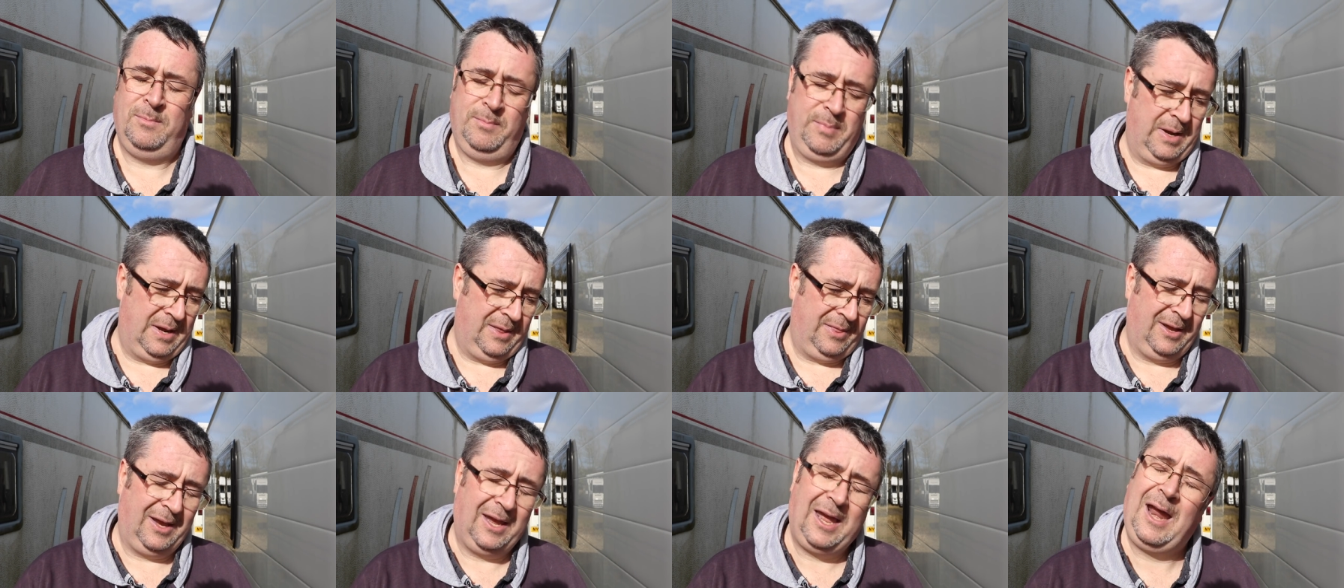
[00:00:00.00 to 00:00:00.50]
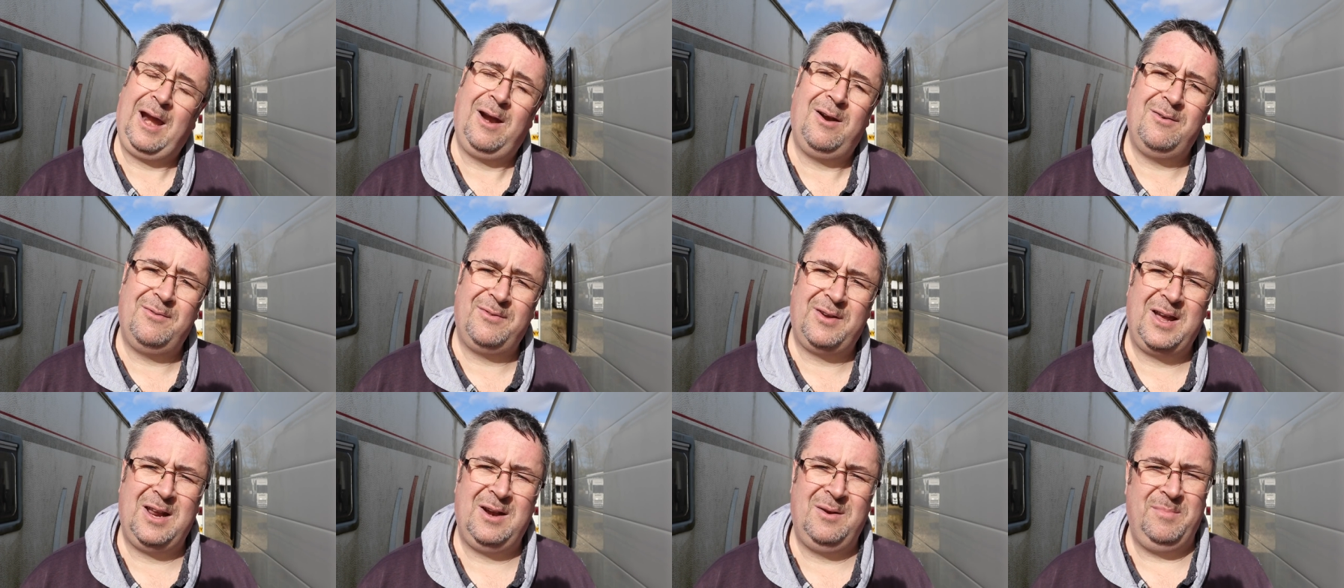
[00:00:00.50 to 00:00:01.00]
be it the
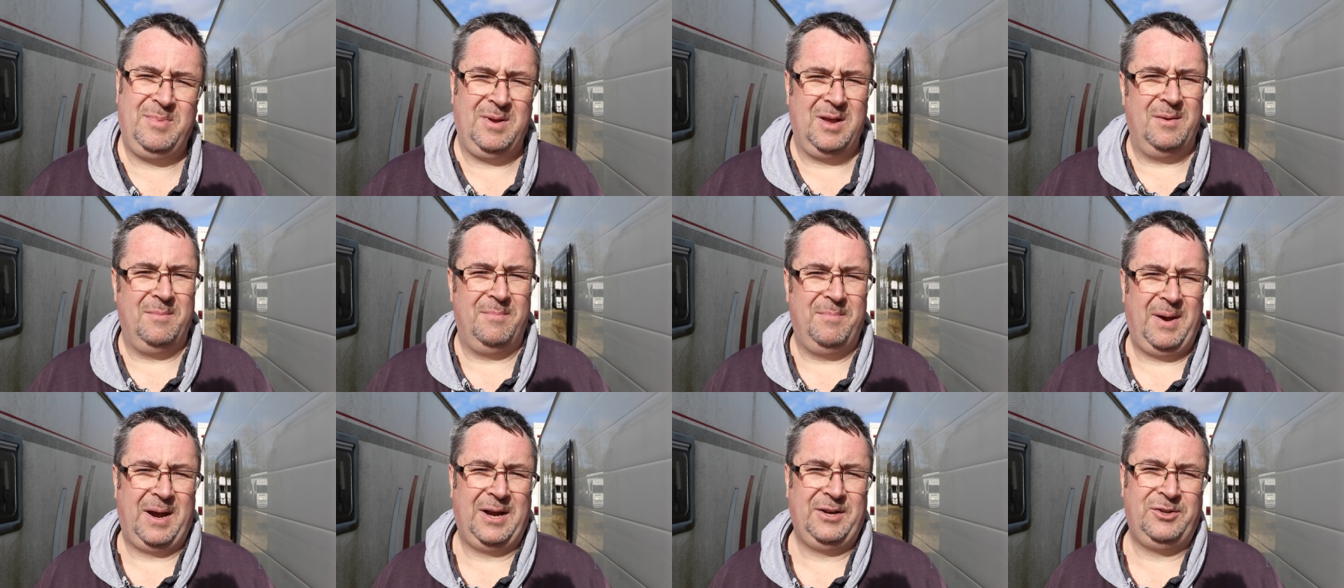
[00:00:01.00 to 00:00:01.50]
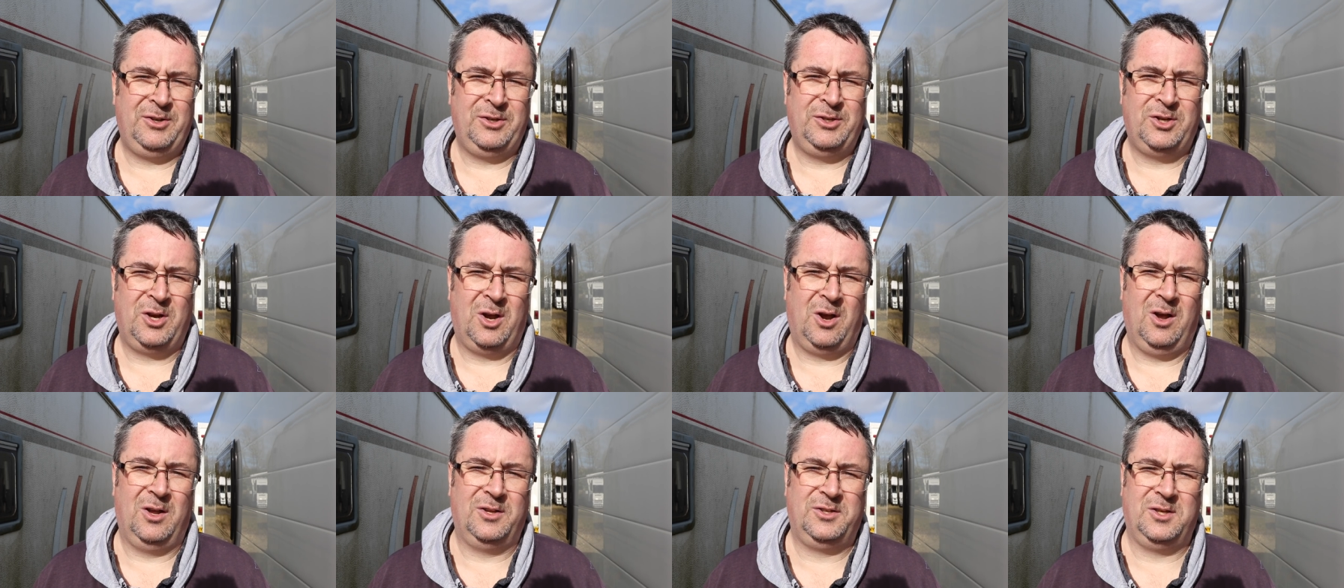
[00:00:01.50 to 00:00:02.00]
caravan, be it a battery
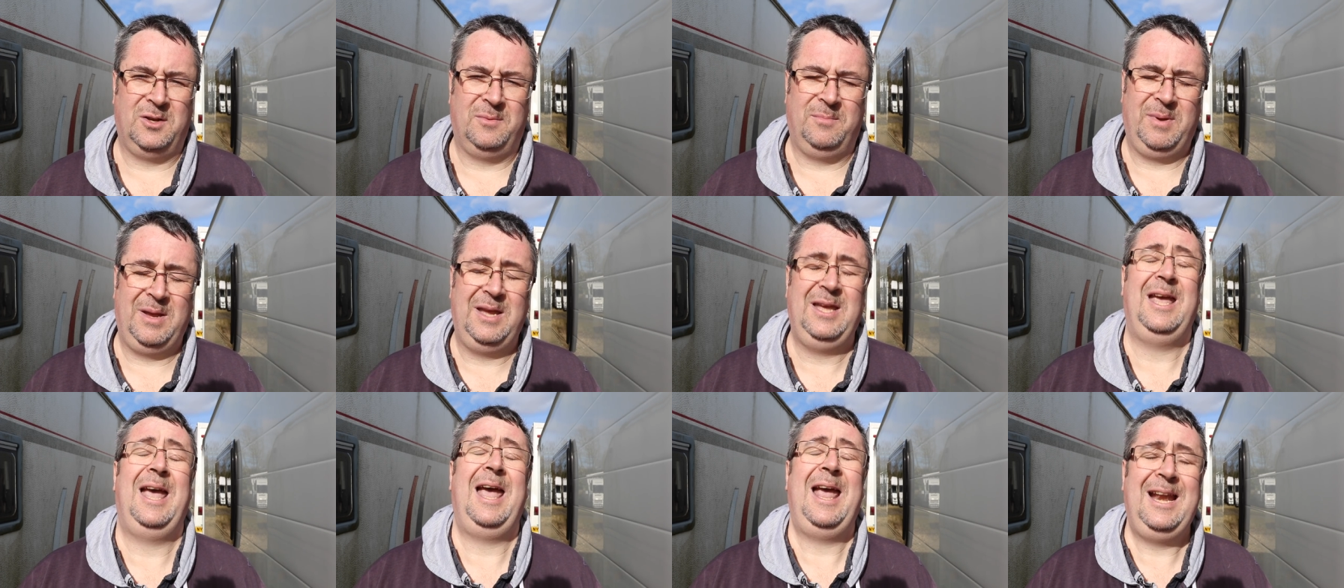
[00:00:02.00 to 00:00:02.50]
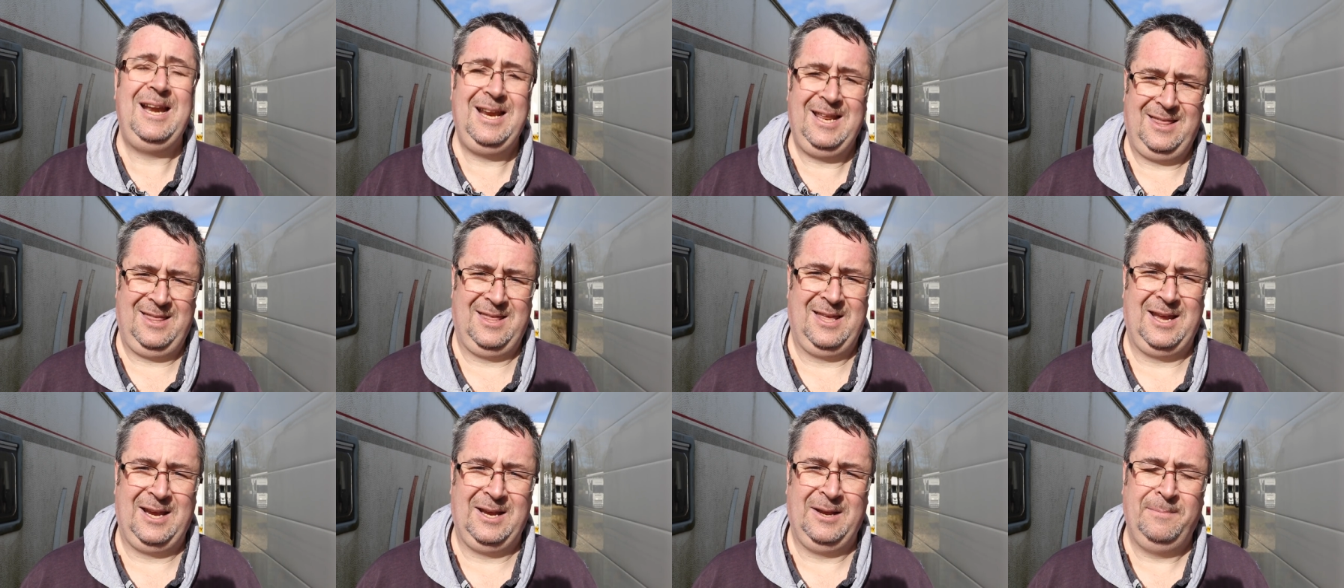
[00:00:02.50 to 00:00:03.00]
charger, be it
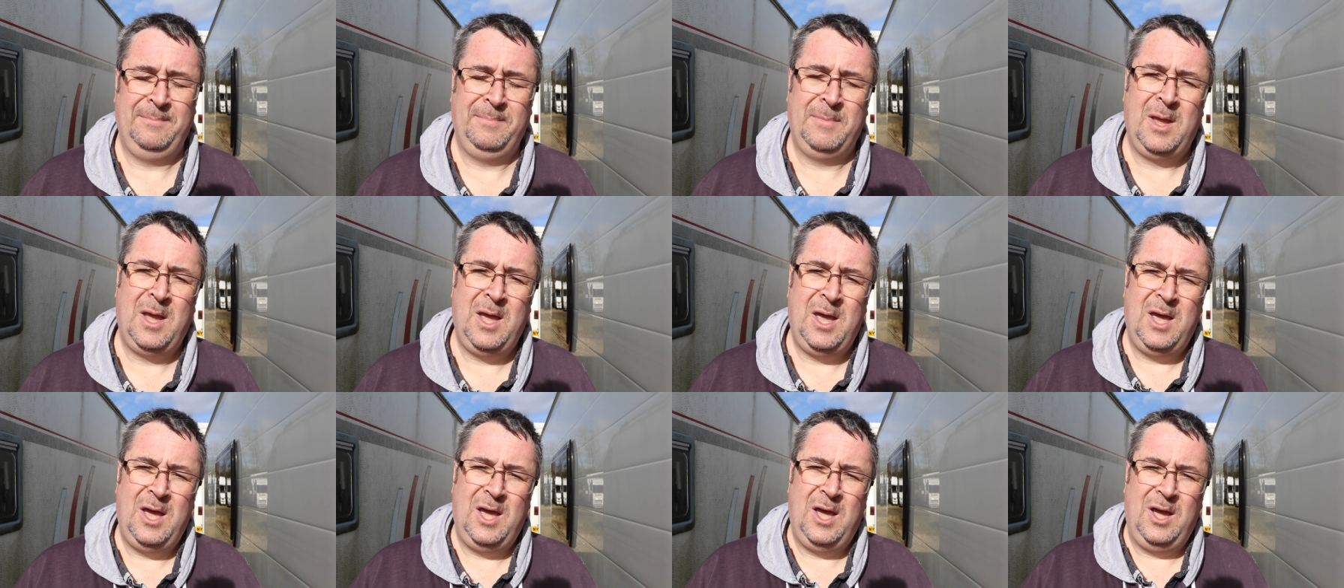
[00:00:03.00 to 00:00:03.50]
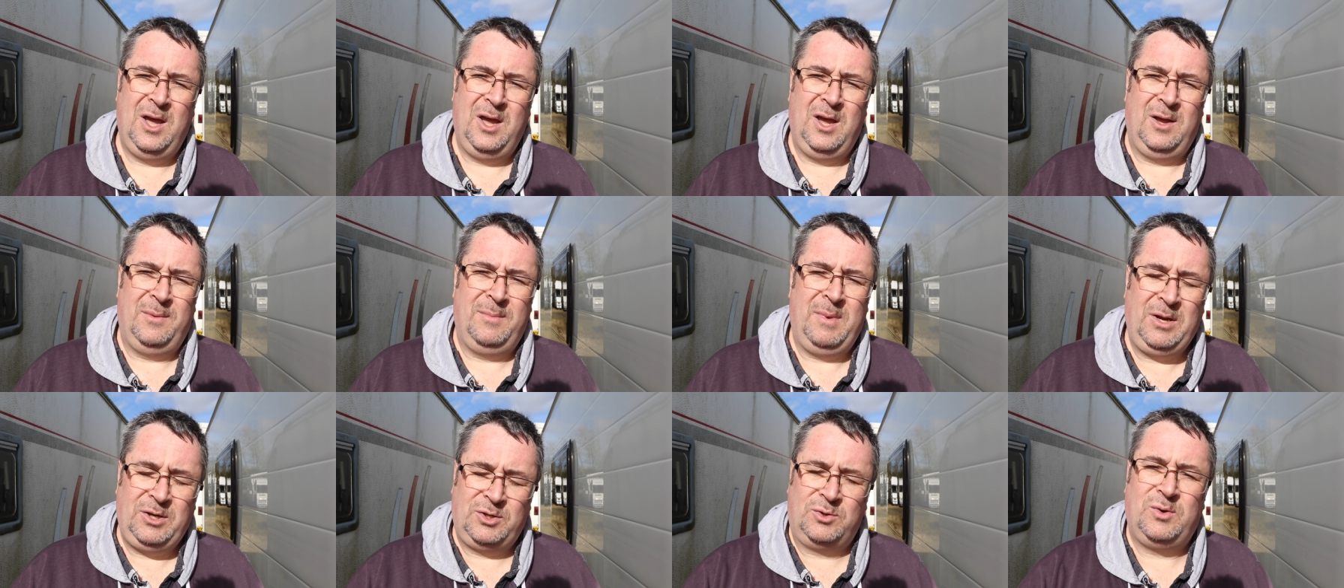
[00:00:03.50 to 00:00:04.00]
anything.
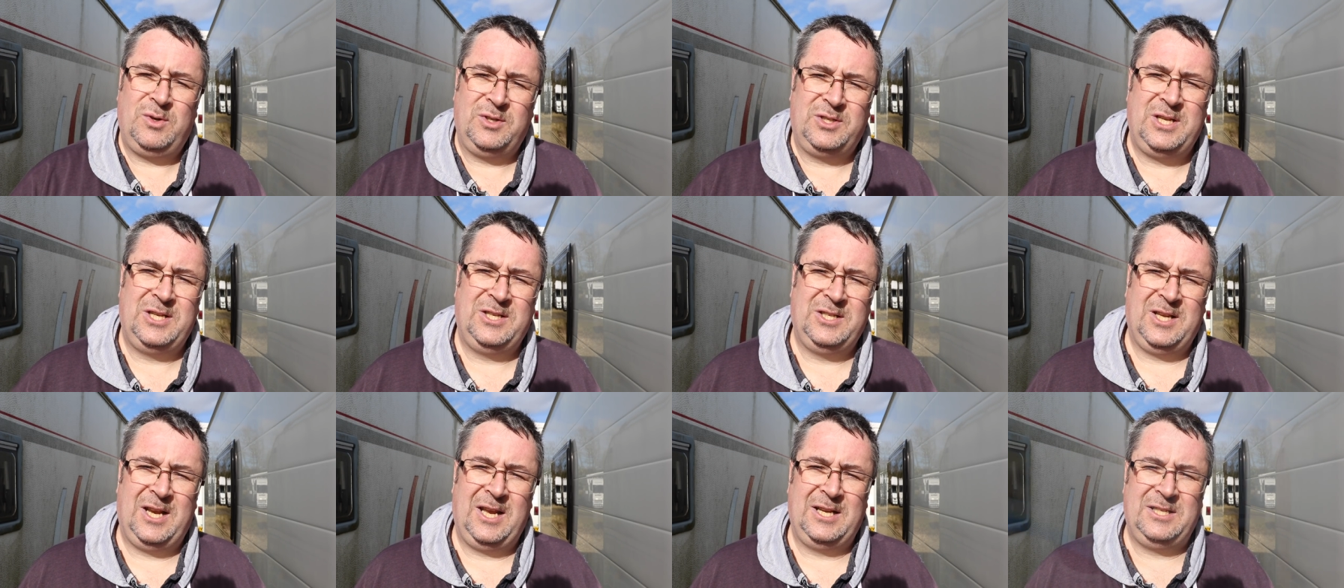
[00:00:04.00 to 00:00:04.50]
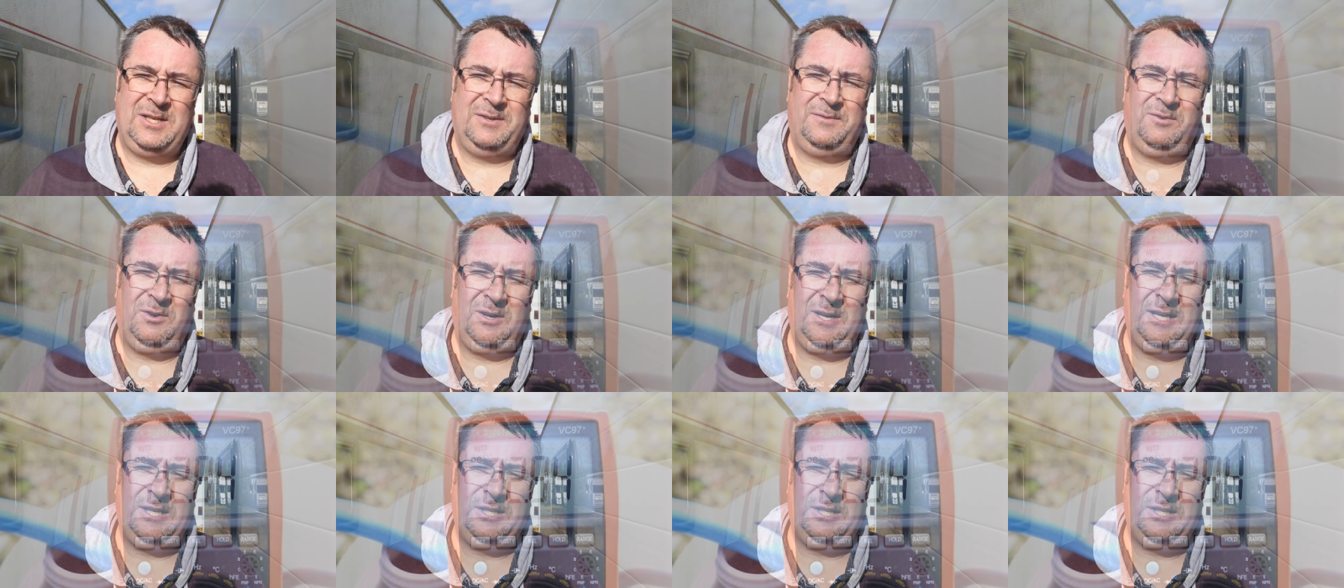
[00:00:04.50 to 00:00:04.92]
Make sure it's disconnected for at